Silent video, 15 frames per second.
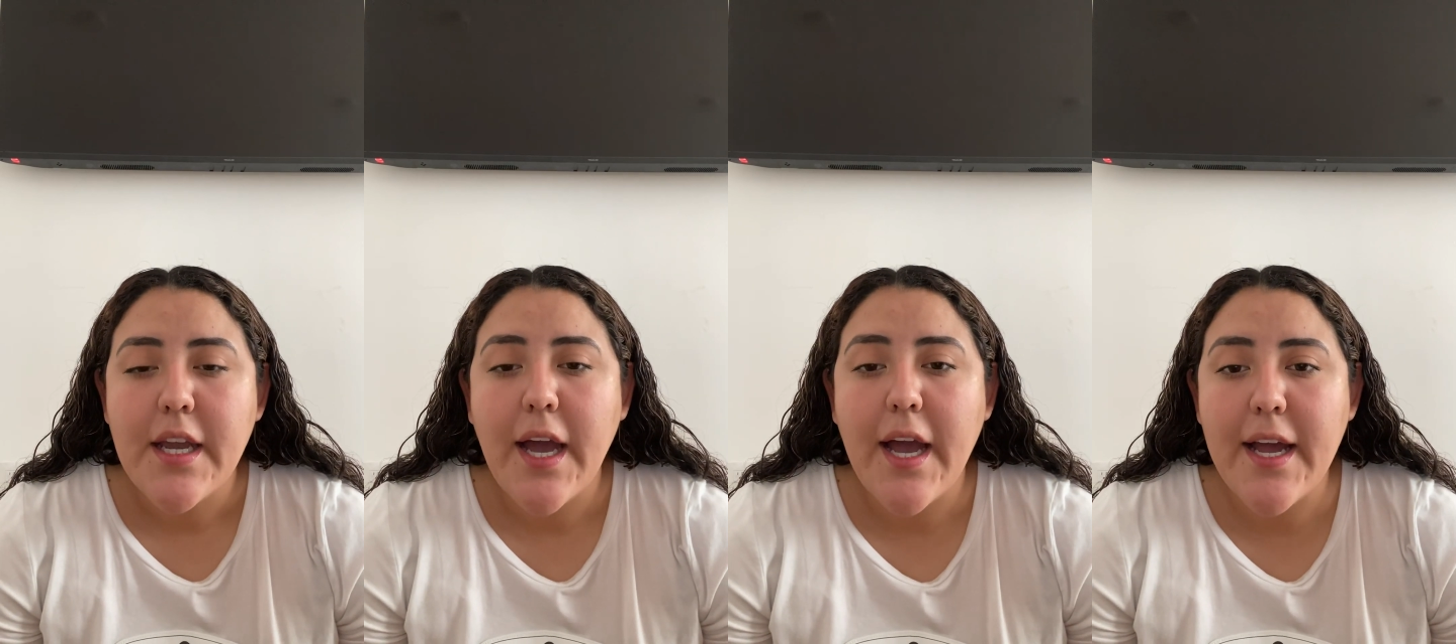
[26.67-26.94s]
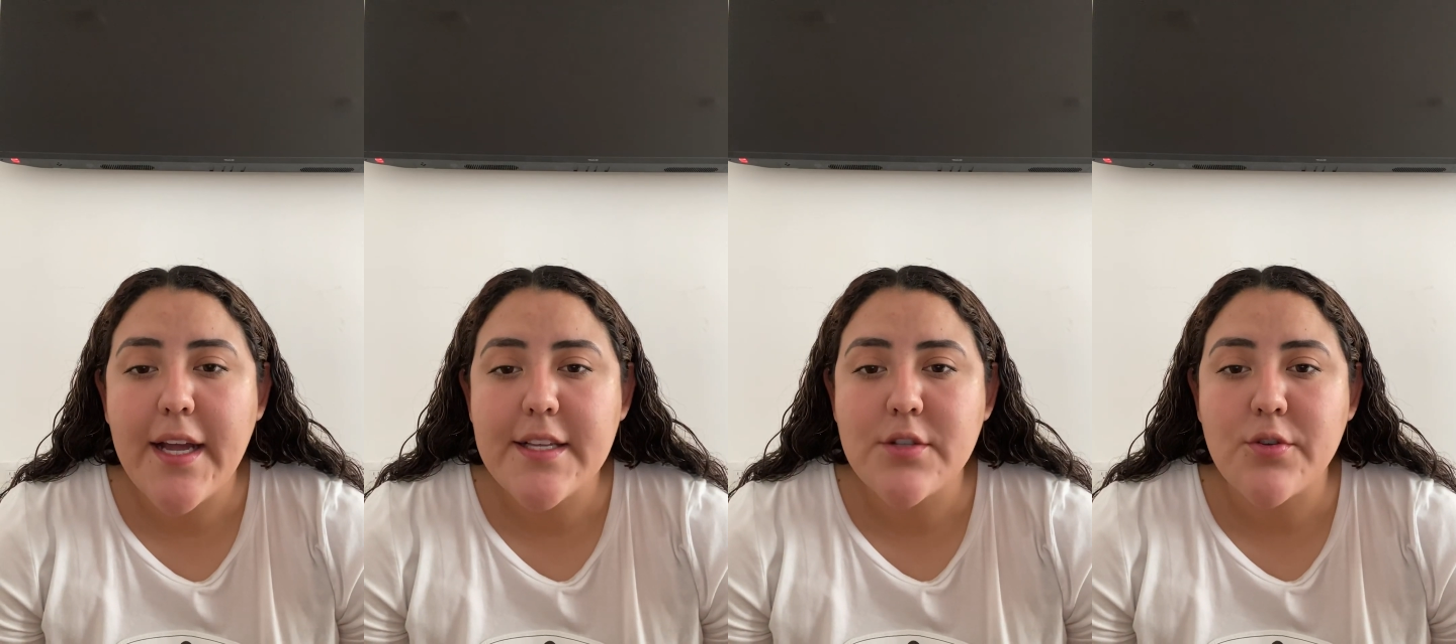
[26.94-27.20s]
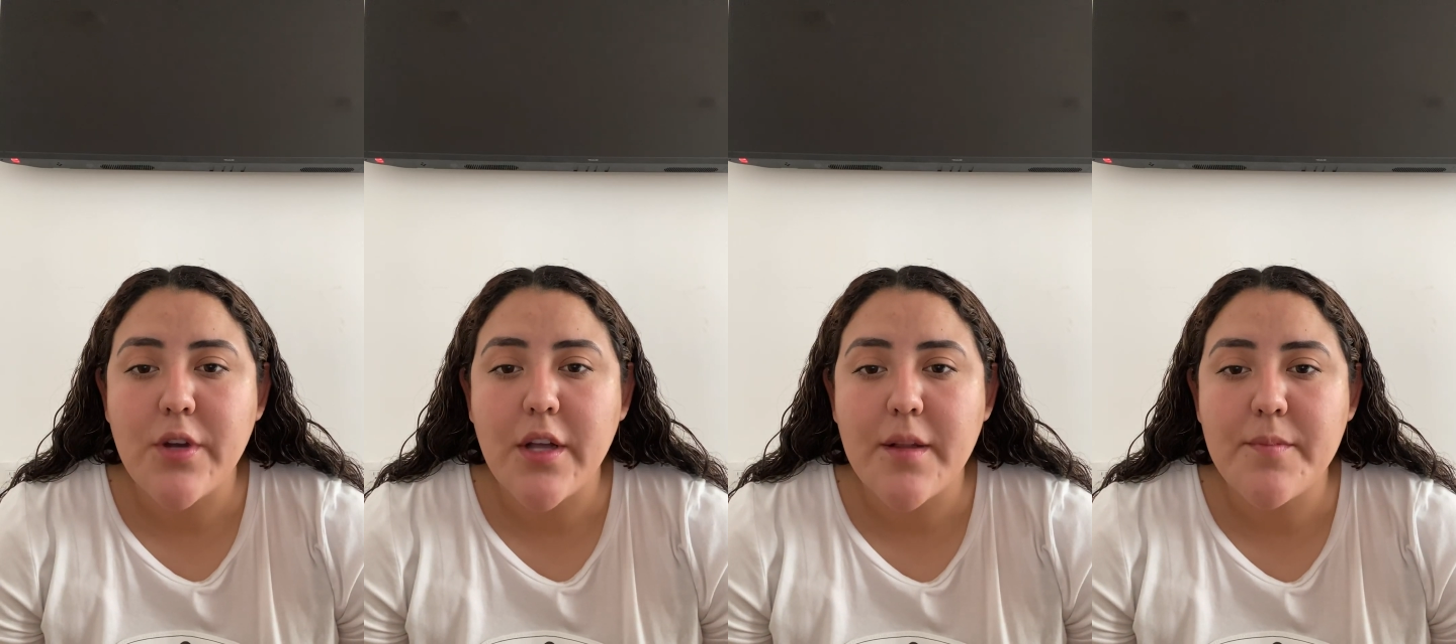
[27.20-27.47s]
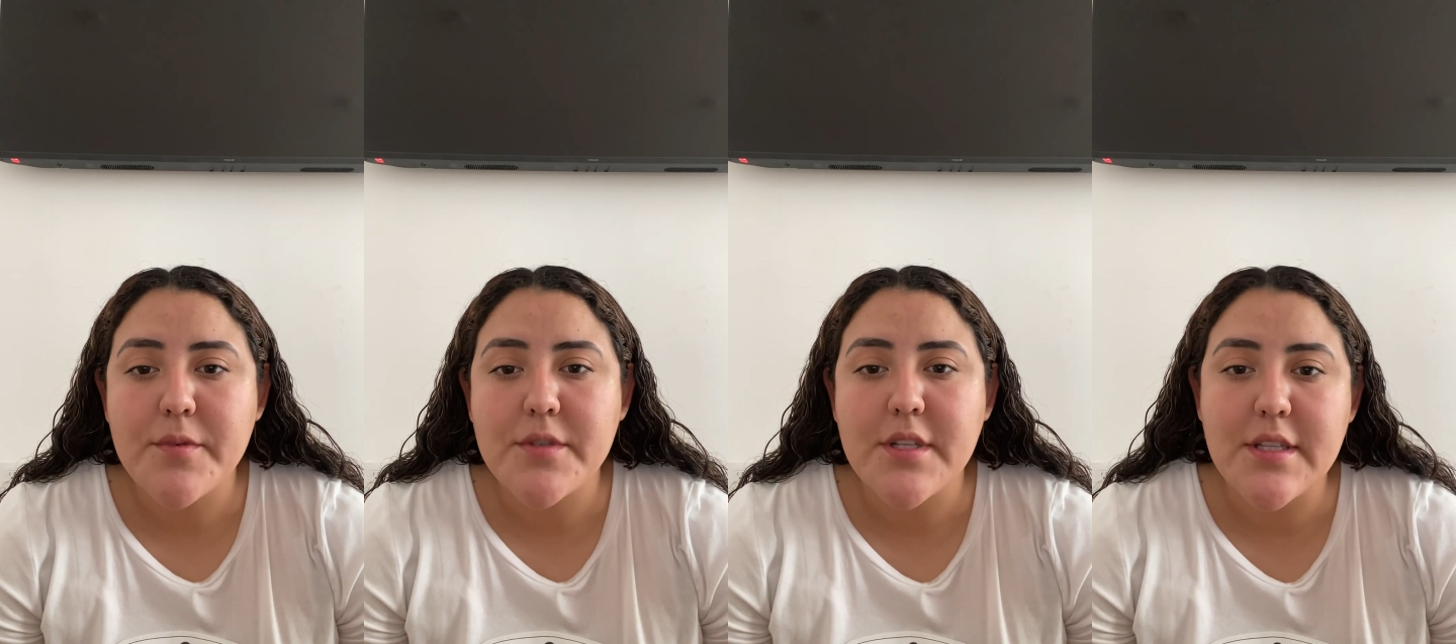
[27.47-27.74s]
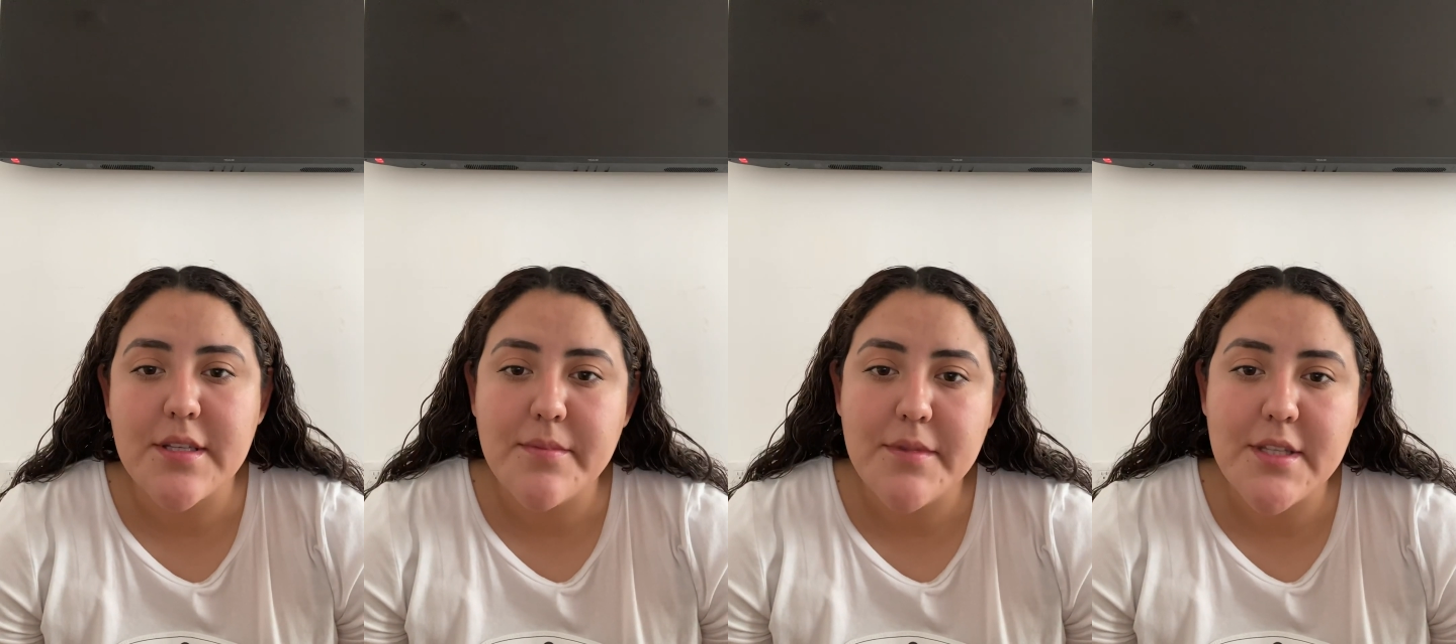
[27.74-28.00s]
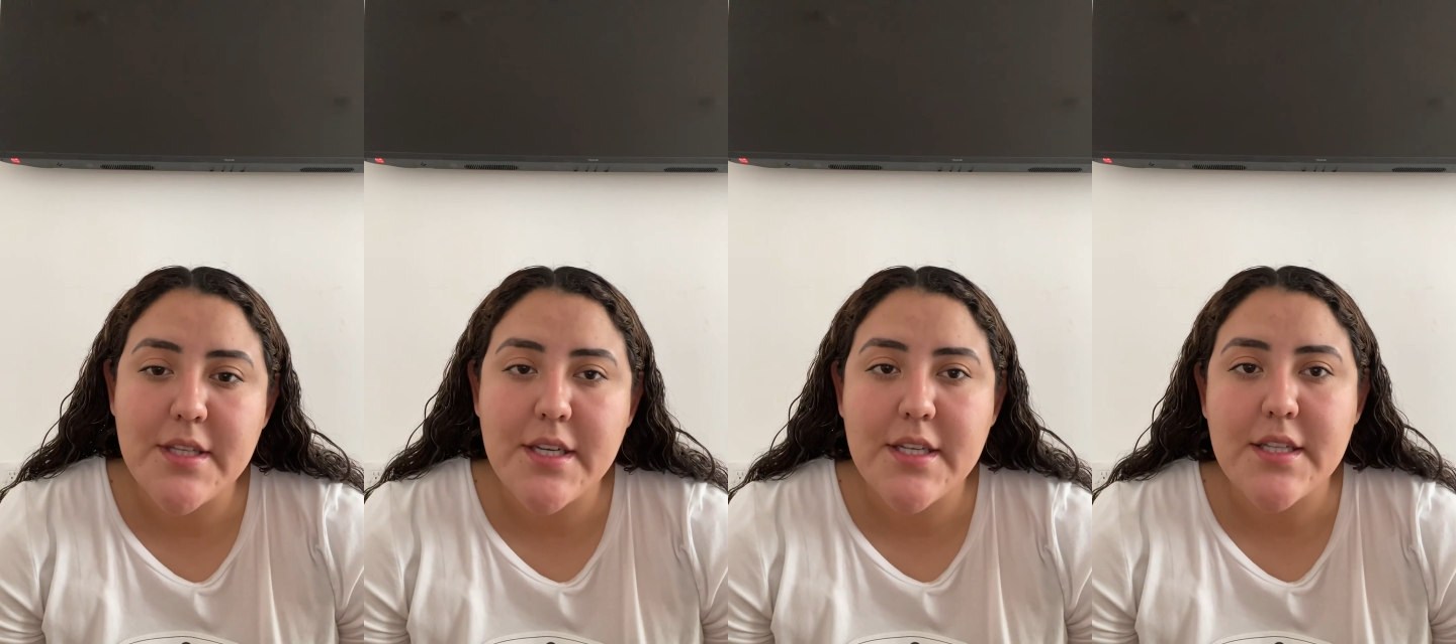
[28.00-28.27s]
and to help us
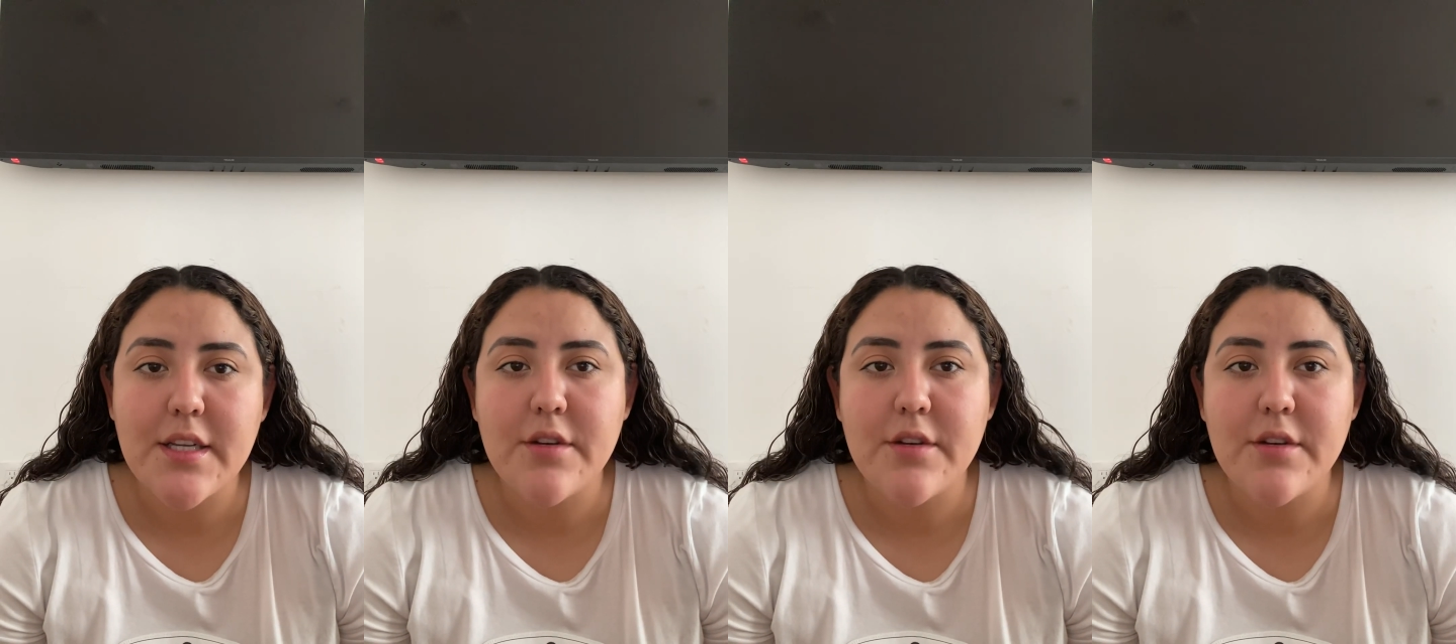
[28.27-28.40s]
eliminate